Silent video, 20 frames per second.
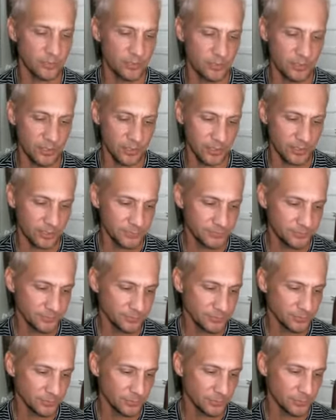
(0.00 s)
tonight.
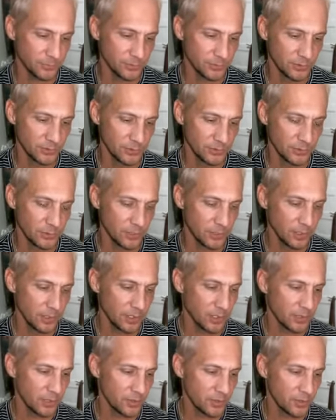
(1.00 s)

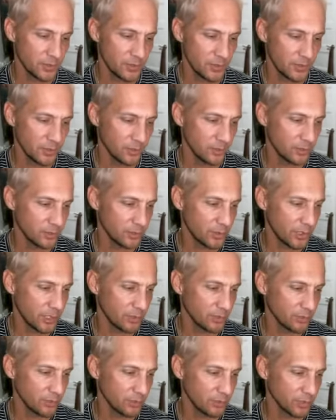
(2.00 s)
So
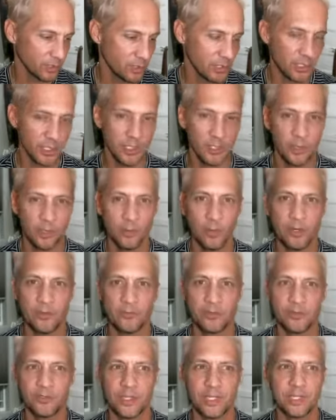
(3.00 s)
I will wait a
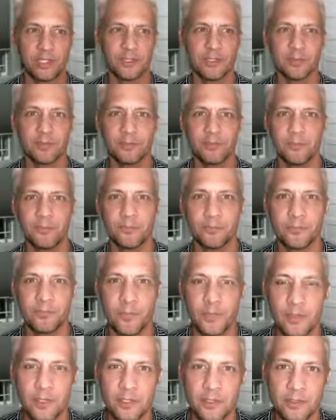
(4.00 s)
few seconds,
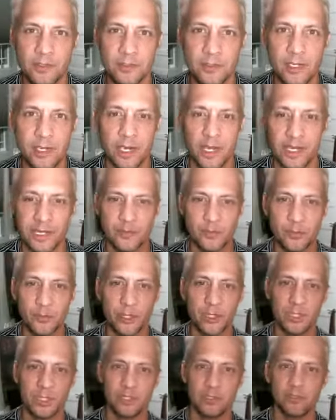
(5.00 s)
say hi
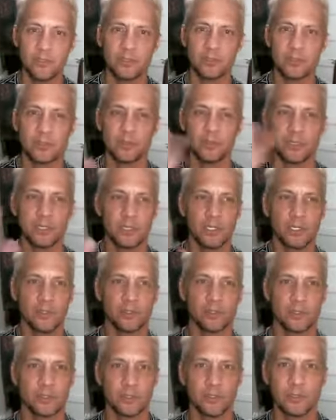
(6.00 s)
everybody, what's going on,
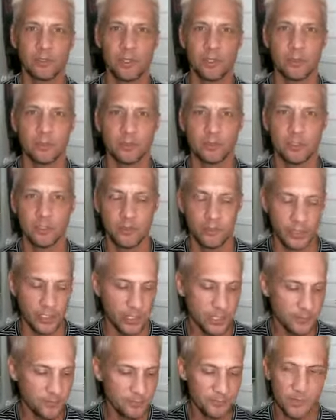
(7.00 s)
what's going on, what's going
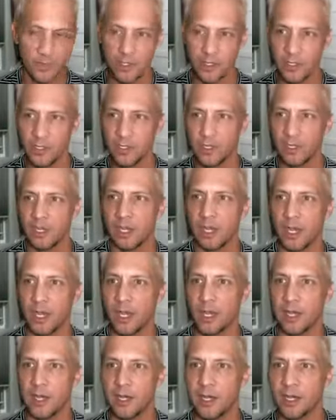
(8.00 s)
on.
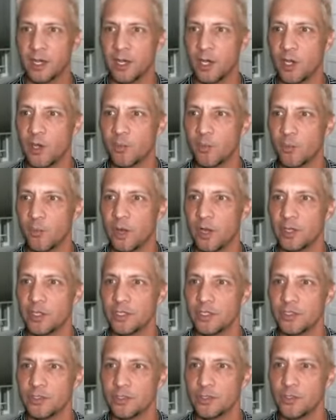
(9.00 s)

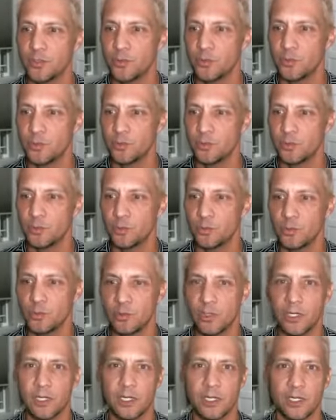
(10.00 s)
Wanted
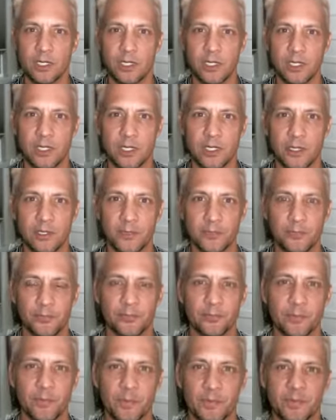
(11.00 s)
to
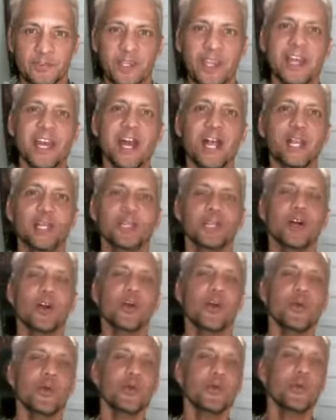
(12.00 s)
say
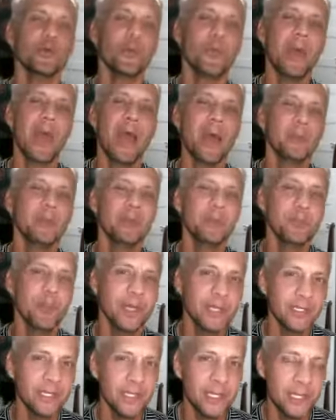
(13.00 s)
hello, happy
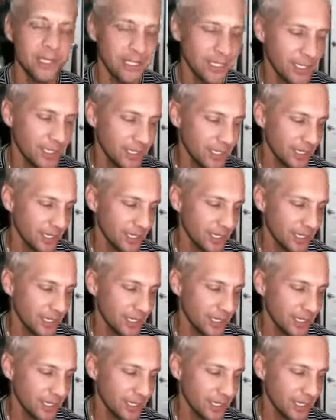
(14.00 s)
Monday.